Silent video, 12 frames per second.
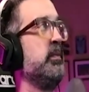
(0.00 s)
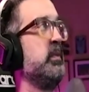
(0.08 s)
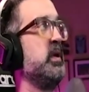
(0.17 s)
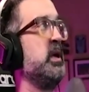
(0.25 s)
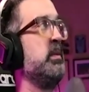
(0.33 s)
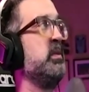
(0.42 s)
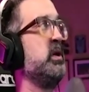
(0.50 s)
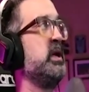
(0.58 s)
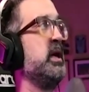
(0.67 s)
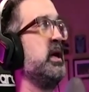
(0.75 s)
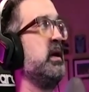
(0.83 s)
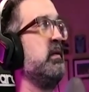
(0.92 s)
and I'm looking
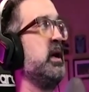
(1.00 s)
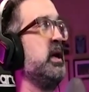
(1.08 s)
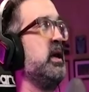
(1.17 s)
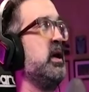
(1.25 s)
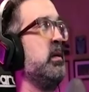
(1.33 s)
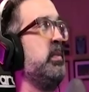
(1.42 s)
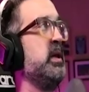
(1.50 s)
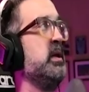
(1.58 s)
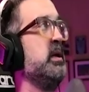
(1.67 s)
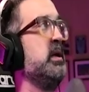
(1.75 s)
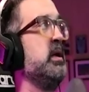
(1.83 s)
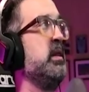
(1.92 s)
at it right now, but
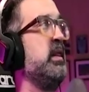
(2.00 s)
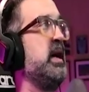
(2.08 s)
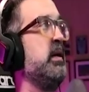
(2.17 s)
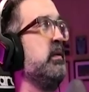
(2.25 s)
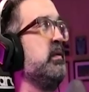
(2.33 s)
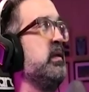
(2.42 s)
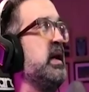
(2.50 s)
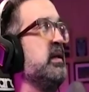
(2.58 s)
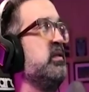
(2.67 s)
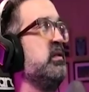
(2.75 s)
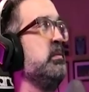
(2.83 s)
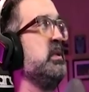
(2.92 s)
that, that
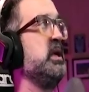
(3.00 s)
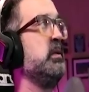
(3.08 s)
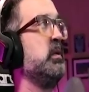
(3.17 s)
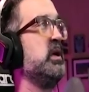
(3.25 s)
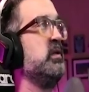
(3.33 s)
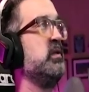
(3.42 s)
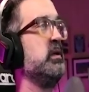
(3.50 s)
to me was